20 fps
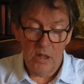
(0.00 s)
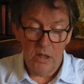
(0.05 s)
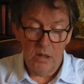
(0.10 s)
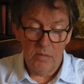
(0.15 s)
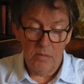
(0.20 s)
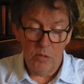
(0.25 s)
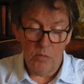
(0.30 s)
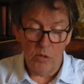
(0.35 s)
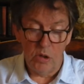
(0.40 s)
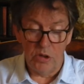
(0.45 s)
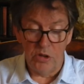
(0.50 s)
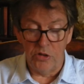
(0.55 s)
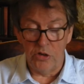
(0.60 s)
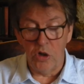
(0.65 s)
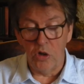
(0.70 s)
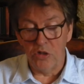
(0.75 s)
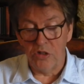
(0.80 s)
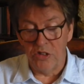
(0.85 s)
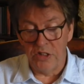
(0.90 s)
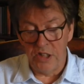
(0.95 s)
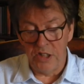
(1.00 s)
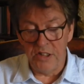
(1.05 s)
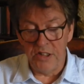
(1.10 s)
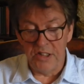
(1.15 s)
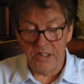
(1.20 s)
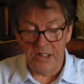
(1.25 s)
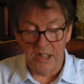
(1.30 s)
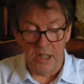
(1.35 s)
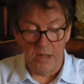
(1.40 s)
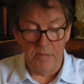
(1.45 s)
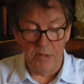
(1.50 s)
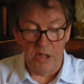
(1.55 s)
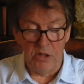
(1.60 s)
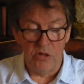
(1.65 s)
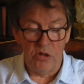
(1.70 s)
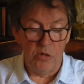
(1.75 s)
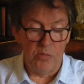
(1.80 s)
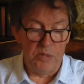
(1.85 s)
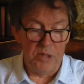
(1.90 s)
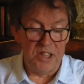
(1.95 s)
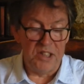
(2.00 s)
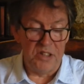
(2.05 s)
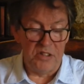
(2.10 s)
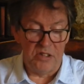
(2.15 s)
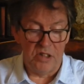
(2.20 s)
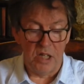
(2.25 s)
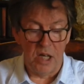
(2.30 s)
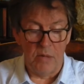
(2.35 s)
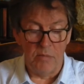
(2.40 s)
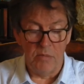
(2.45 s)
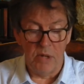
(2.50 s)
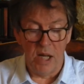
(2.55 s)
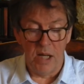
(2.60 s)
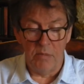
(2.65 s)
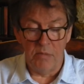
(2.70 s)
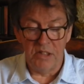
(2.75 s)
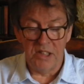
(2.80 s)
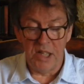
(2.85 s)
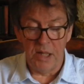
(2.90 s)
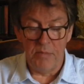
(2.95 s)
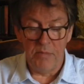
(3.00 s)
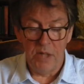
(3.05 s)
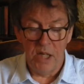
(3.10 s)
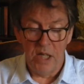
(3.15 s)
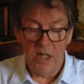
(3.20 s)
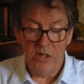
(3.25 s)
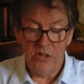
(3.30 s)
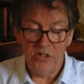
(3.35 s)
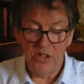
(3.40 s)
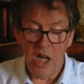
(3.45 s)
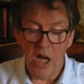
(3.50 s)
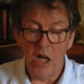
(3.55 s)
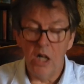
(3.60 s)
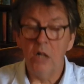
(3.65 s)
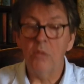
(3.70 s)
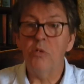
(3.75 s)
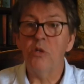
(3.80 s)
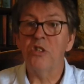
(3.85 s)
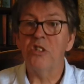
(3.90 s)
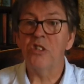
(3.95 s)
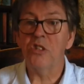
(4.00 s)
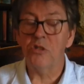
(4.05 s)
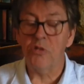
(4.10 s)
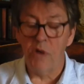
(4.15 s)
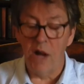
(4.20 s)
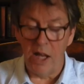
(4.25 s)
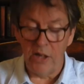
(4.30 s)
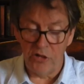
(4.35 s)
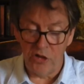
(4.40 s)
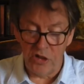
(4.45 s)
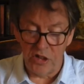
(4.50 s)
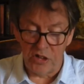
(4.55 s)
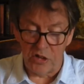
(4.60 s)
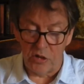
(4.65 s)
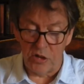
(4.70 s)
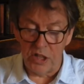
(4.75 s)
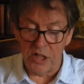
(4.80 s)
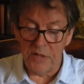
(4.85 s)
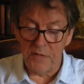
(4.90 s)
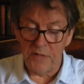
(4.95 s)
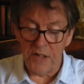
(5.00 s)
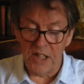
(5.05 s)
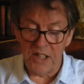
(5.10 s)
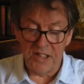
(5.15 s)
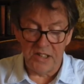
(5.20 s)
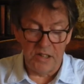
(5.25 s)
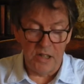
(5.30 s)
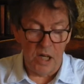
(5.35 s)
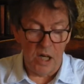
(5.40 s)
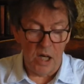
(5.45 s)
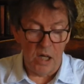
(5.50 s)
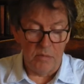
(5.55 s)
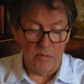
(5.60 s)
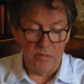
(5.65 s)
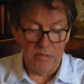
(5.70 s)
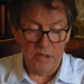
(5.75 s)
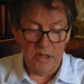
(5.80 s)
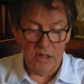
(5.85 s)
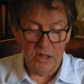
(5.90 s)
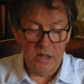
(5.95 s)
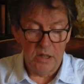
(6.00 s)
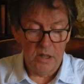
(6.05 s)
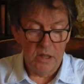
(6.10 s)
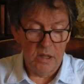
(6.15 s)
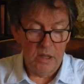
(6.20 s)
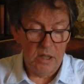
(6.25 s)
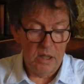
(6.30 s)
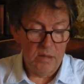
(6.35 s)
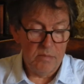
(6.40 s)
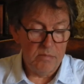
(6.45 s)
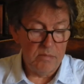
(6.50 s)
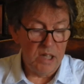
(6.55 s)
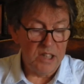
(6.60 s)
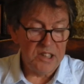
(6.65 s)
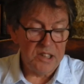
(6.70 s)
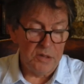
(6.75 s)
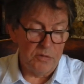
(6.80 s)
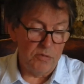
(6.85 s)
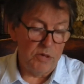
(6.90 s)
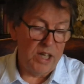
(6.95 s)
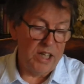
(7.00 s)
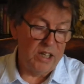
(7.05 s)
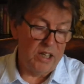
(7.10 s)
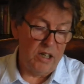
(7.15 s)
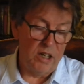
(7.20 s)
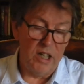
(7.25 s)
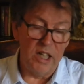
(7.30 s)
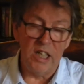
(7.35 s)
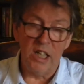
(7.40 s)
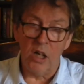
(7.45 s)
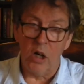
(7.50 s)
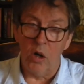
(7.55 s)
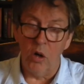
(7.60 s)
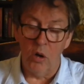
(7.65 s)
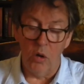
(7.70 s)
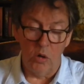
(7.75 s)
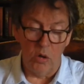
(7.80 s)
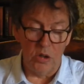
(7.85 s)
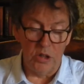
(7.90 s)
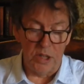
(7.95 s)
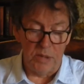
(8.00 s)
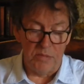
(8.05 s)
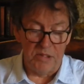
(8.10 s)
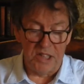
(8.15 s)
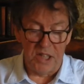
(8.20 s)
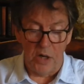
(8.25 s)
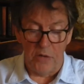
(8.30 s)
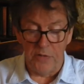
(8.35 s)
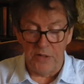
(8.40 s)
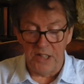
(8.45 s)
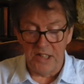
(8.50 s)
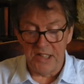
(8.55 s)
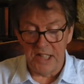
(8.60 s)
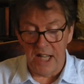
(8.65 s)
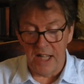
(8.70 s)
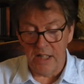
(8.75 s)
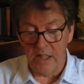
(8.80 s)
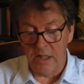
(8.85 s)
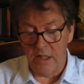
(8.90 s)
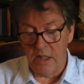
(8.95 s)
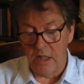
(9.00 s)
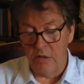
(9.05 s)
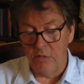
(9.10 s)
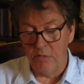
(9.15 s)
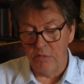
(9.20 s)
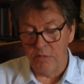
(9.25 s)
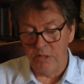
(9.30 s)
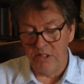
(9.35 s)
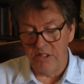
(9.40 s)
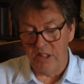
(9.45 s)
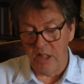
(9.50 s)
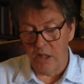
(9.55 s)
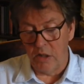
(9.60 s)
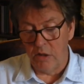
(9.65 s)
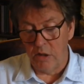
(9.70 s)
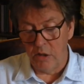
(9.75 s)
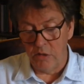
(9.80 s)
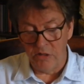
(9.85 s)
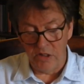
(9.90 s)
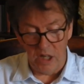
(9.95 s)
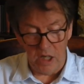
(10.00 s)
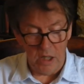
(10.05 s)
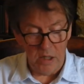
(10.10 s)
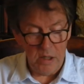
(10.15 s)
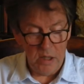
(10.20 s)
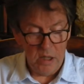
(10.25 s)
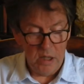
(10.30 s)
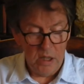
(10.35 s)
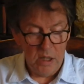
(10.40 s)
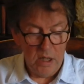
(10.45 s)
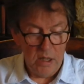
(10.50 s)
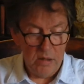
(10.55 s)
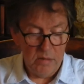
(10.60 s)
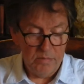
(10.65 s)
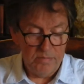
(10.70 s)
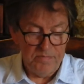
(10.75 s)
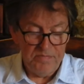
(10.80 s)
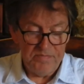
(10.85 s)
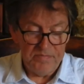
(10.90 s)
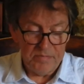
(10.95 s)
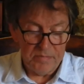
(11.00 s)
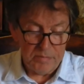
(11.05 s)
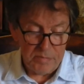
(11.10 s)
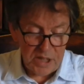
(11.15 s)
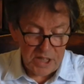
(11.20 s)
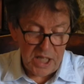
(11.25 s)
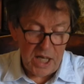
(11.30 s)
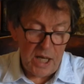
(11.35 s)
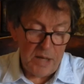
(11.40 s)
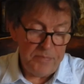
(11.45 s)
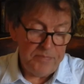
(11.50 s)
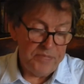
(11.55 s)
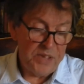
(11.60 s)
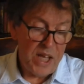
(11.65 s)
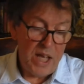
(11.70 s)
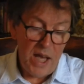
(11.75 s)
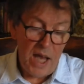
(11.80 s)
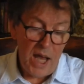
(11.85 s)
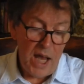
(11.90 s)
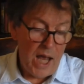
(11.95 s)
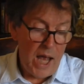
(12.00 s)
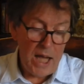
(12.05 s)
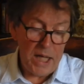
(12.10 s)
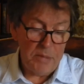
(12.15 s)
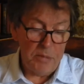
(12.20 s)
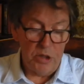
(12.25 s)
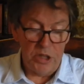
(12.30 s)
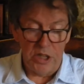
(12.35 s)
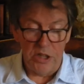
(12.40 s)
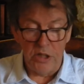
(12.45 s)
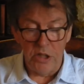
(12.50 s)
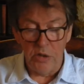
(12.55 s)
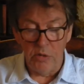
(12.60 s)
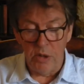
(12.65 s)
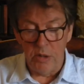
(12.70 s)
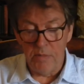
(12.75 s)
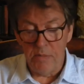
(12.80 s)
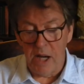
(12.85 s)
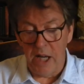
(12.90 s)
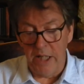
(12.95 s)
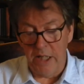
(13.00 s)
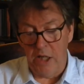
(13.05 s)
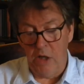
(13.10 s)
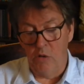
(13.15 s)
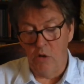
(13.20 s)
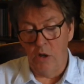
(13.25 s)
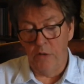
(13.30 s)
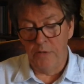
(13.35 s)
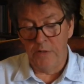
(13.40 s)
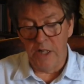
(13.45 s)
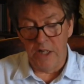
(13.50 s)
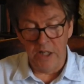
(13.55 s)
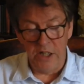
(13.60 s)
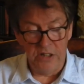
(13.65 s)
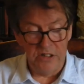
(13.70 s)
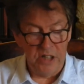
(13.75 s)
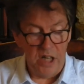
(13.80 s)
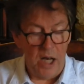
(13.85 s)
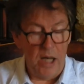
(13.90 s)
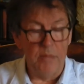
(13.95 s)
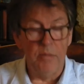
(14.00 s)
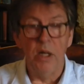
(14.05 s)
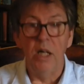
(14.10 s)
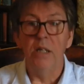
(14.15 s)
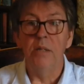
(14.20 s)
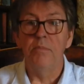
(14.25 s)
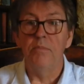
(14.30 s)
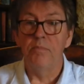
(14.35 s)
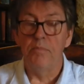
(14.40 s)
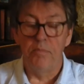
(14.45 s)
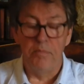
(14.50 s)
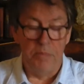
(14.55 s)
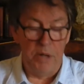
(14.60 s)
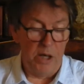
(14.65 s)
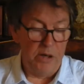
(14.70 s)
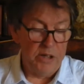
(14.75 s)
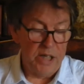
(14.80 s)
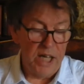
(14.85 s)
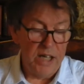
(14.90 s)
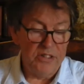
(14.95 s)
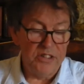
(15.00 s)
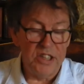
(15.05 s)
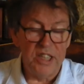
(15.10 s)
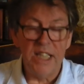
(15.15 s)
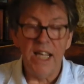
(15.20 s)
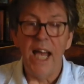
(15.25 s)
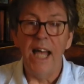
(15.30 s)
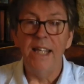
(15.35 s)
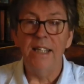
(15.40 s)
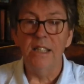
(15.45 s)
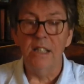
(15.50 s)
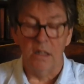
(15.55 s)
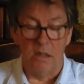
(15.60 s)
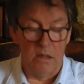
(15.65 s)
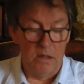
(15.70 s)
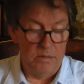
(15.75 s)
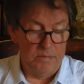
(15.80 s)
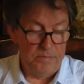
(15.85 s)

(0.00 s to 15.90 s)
What the doctor didn't see, being too busy to come round, was them terrible scratches on his face and arms. Must have regularly clawed himself in his agony. Oh dear, oh dear. But there, anybody knew he might go off at any time, like blowing out a candle."